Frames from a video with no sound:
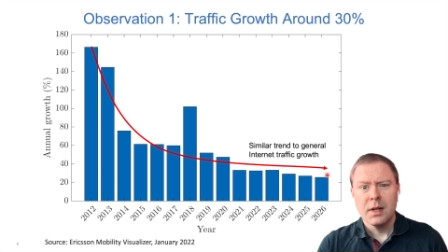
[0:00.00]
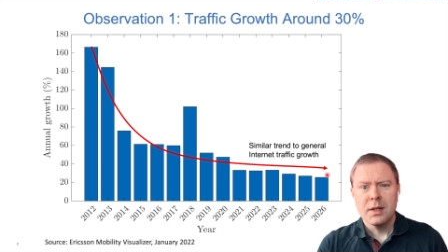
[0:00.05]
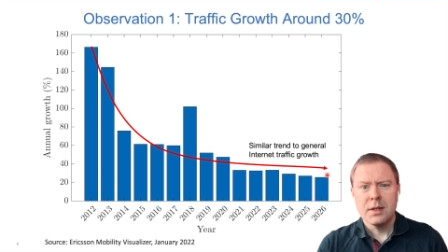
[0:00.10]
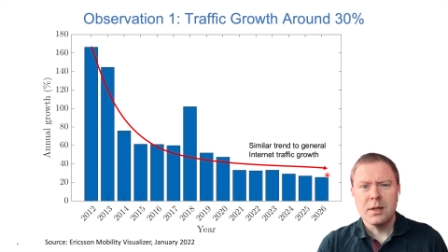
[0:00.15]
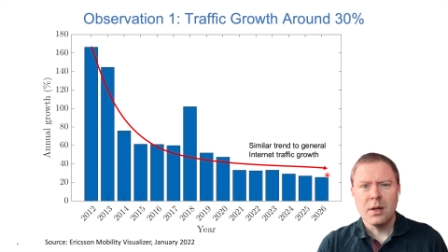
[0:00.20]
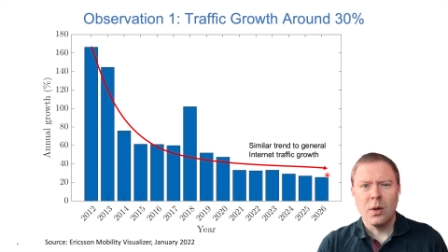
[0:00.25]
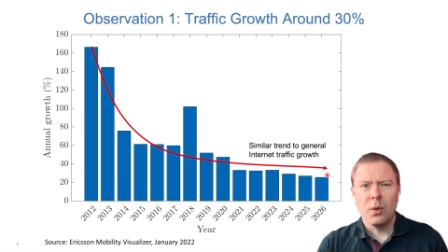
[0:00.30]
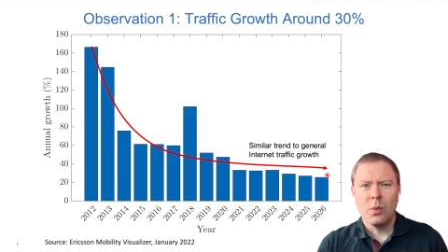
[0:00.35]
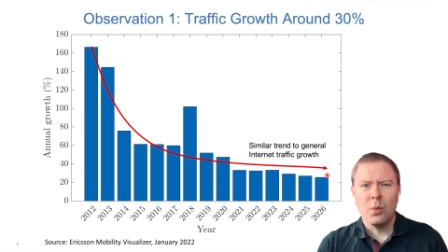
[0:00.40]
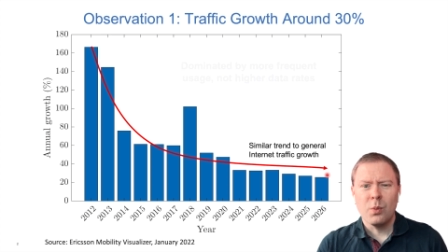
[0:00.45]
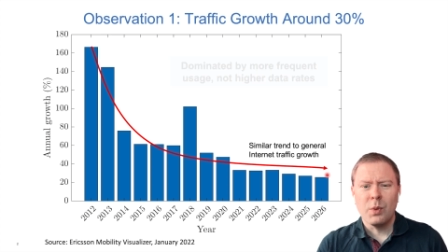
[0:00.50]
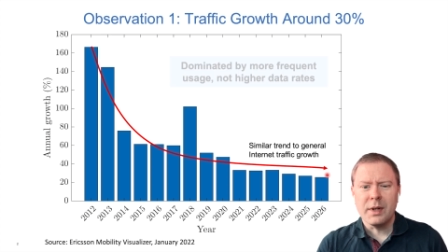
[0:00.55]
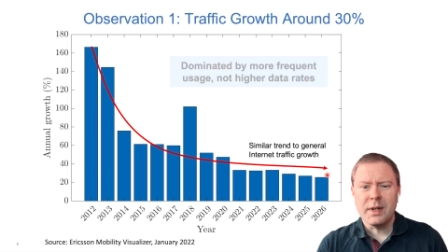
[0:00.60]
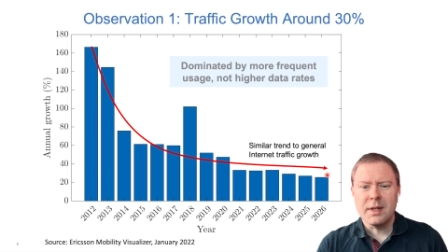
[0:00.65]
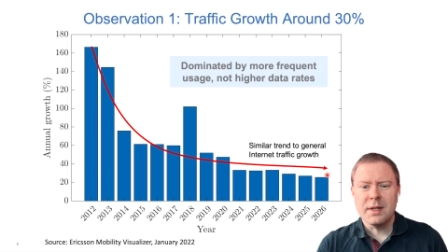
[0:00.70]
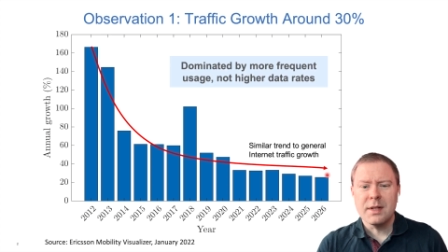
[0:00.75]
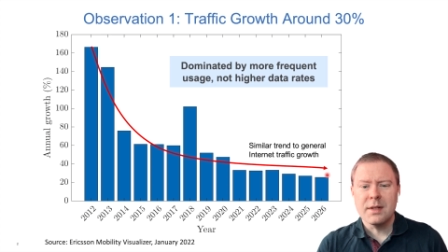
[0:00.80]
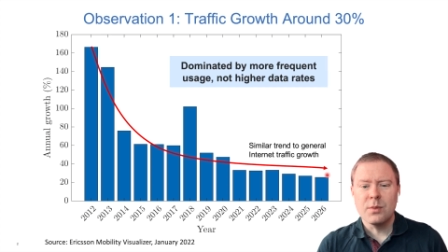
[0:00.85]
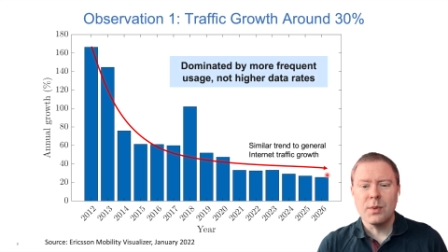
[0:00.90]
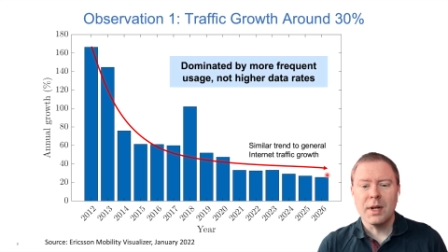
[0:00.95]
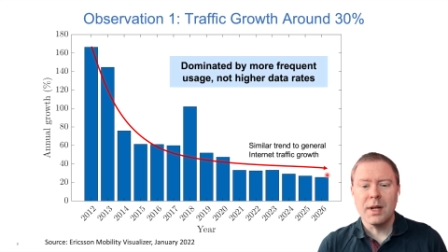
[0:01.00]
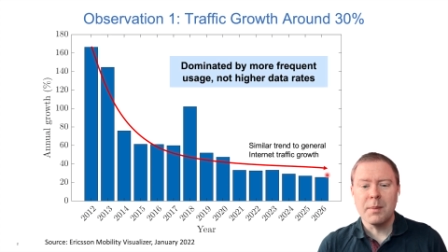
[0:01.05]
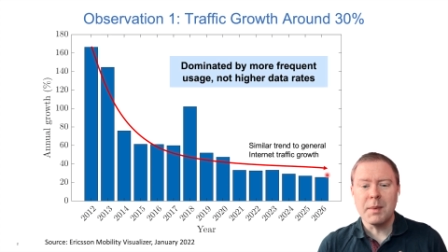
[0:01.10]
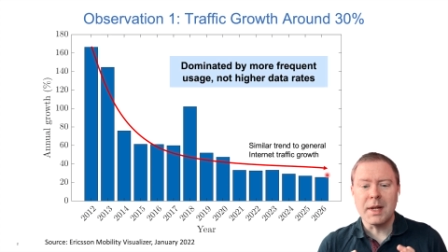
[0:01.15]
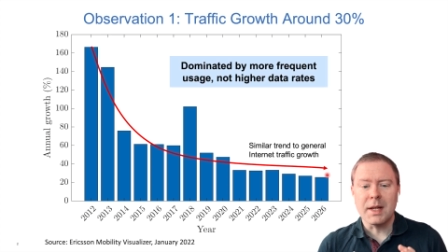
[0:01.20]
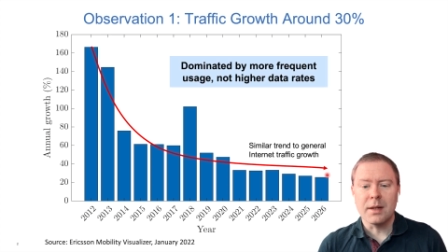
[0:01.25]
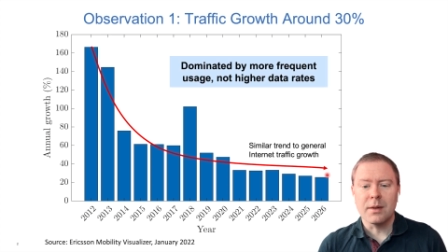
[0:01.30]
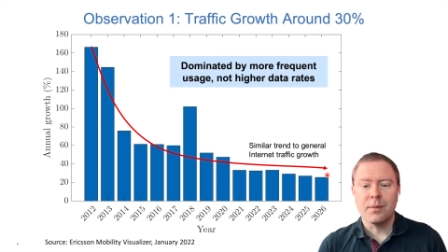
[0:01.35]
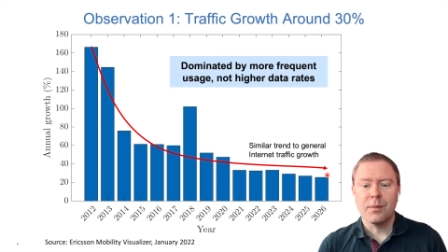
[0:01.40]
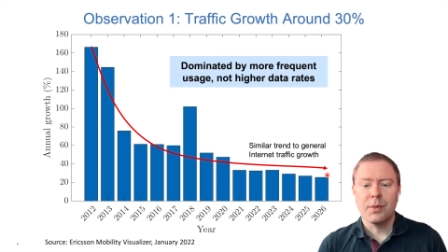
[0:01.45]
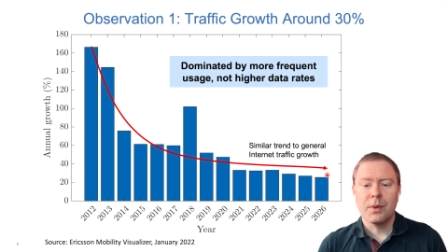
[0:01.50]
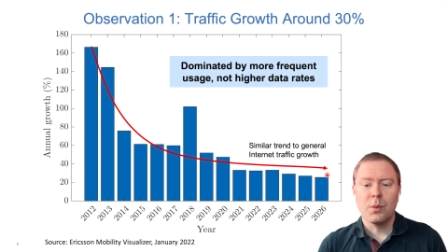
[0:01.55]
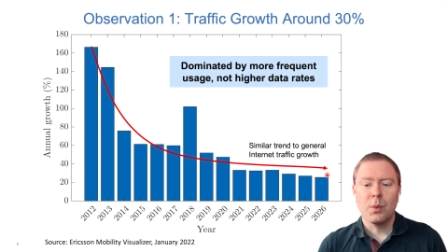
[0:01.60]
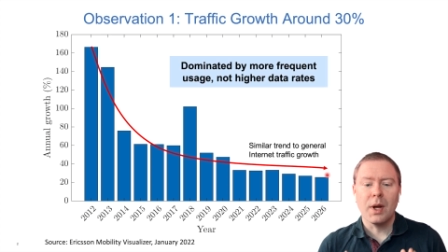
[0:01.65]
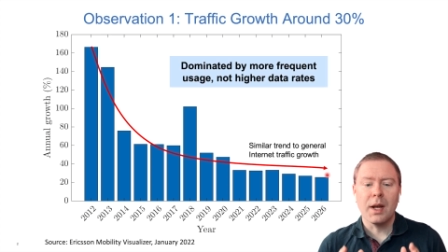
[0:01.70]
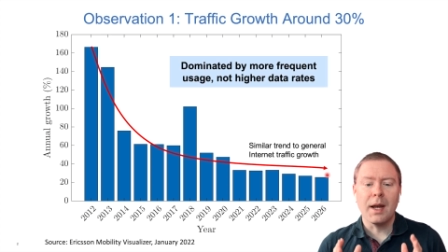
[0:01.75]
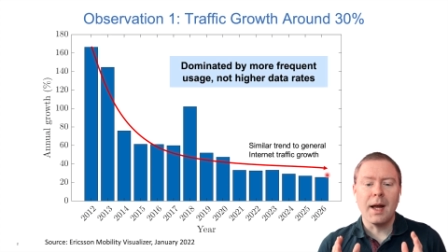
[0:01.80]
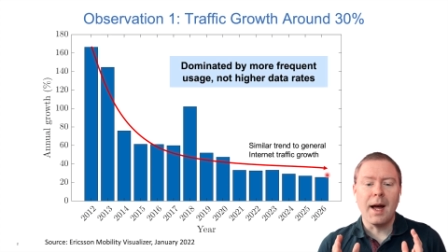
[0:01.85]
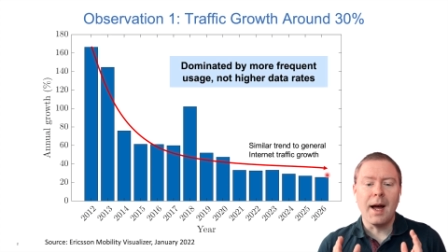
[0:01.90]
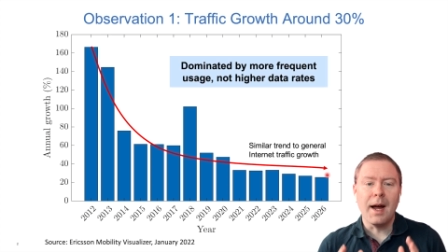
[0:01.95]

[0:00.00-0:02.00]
So what does this really mean? Well,